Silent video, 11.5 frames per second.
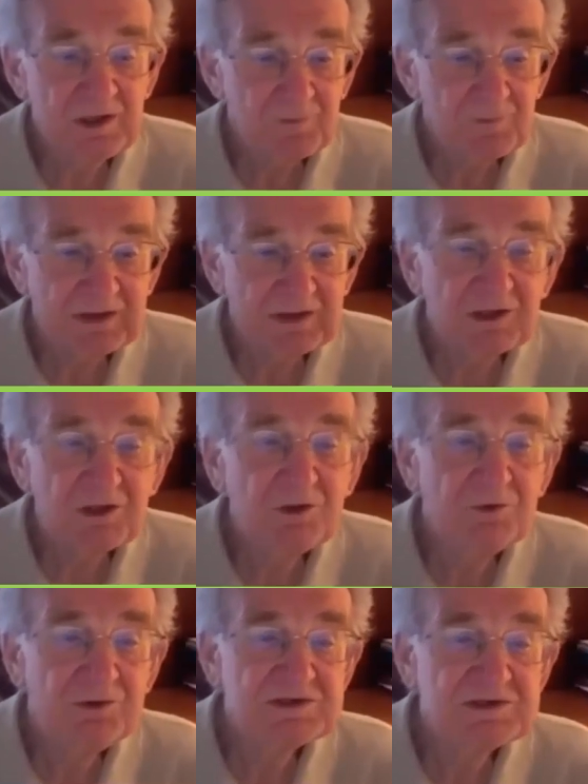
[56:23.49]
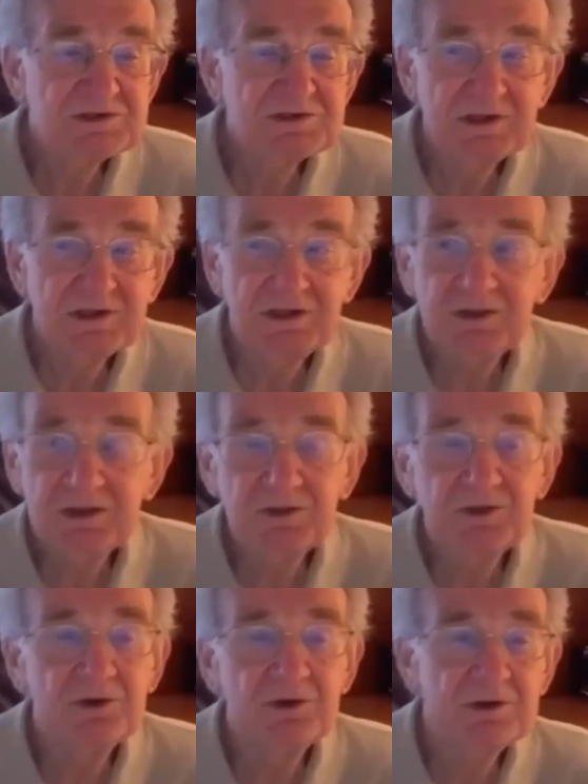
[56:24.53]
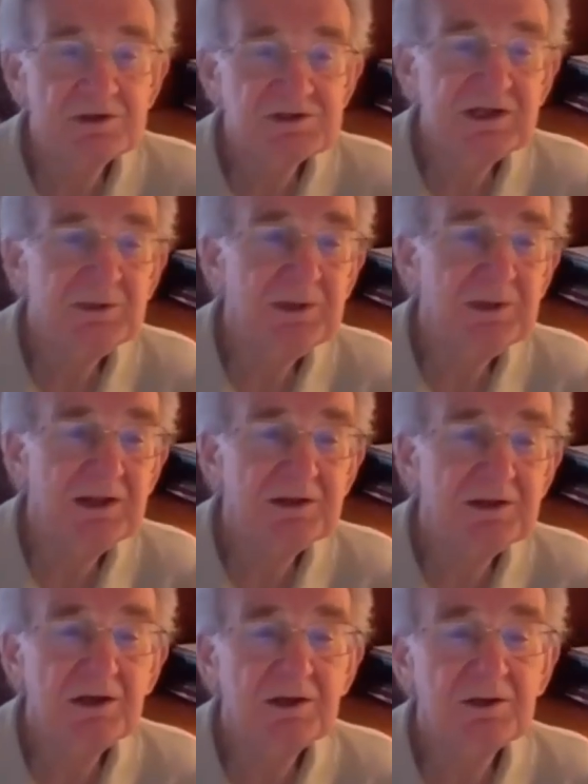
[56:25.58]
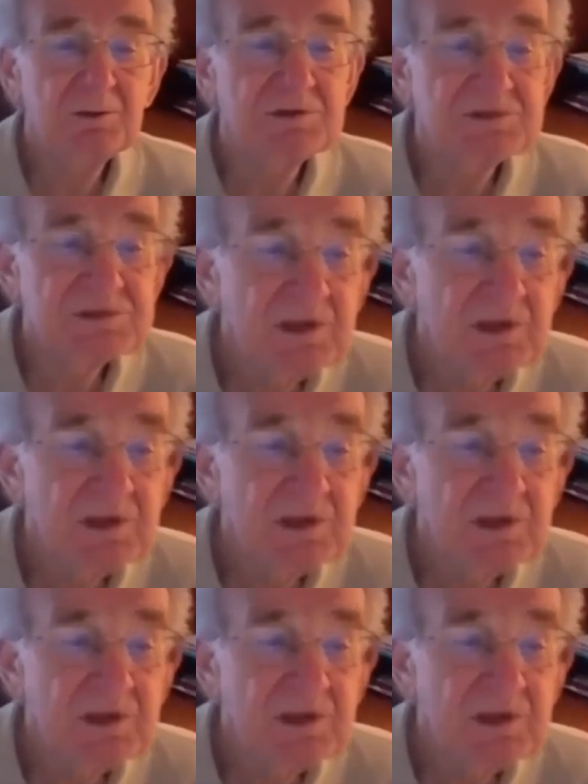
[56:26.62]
include this in their estate planning documents.